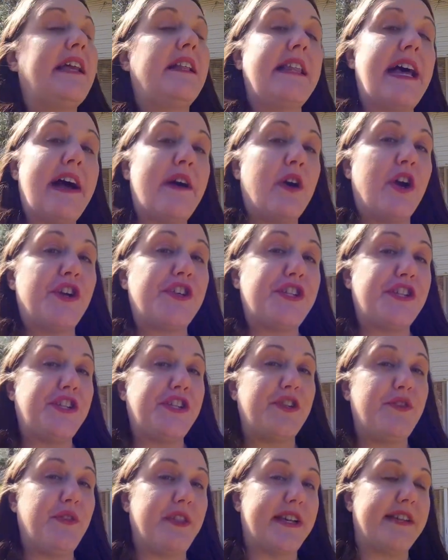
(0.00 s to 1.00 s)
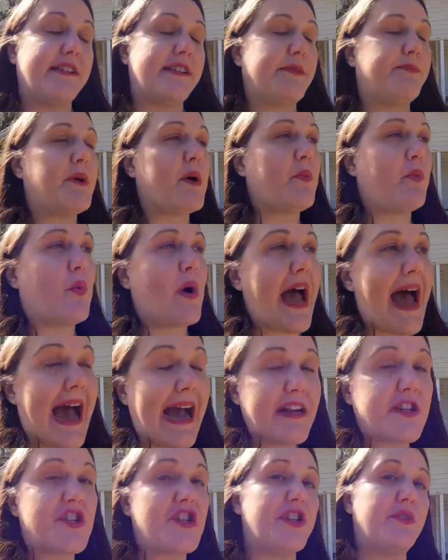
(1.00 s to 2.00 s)
They allow her to do this, but
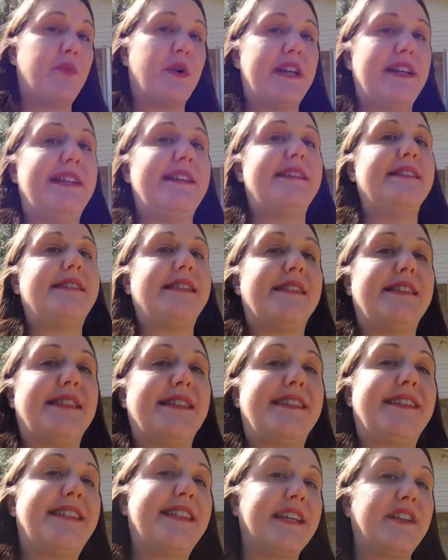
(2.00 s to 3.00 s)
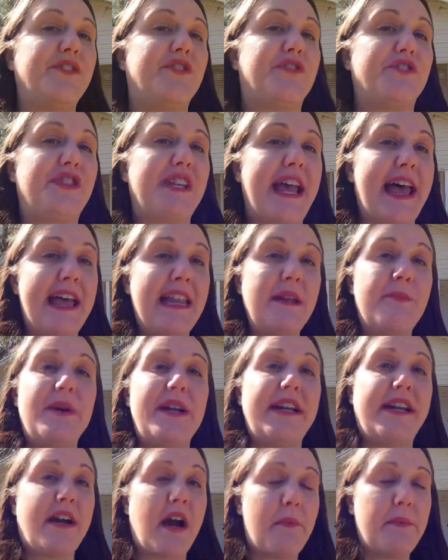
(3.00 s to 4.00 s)
actually what it is, it's a signal to
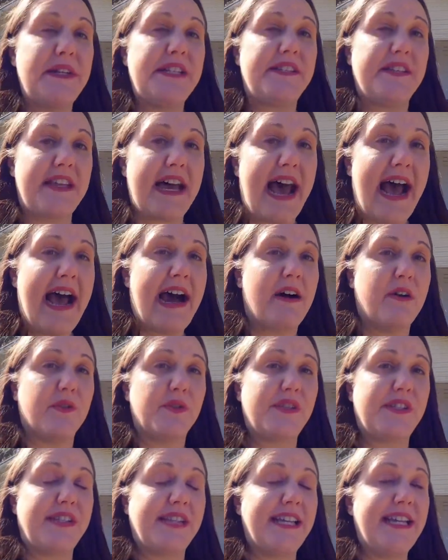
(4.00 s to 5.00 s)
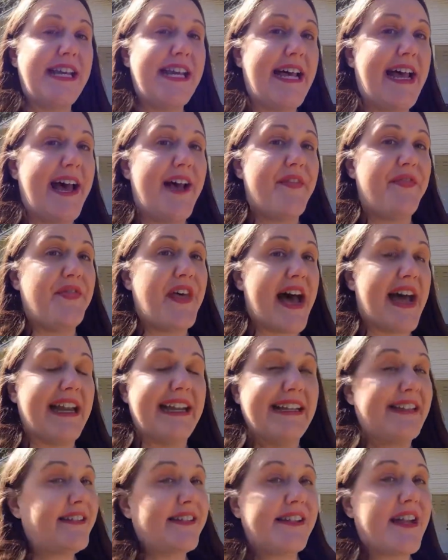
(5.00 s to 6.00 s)
anybody coming to the house
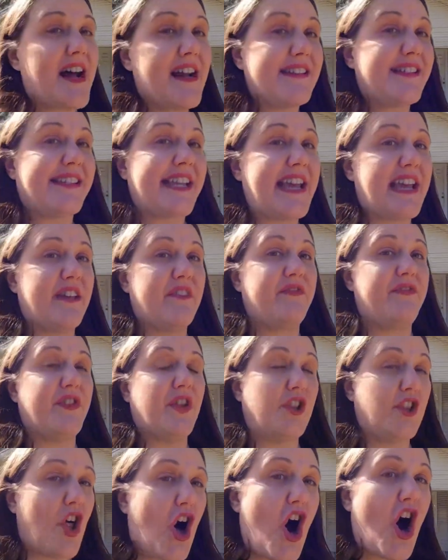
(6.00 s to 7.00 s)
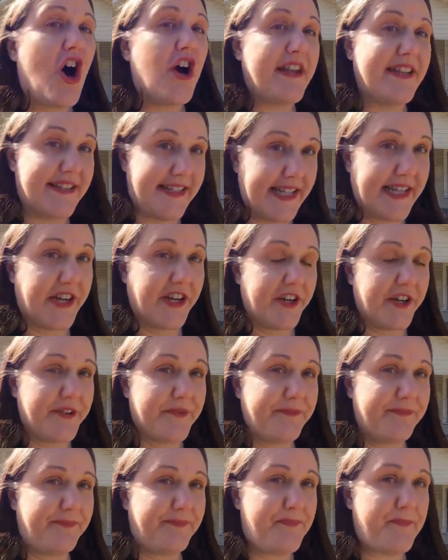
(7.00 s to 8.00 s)
that it's not safe. The law is
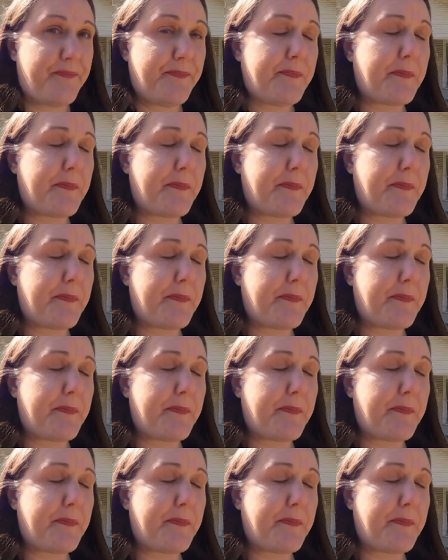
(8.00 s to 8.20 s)
here.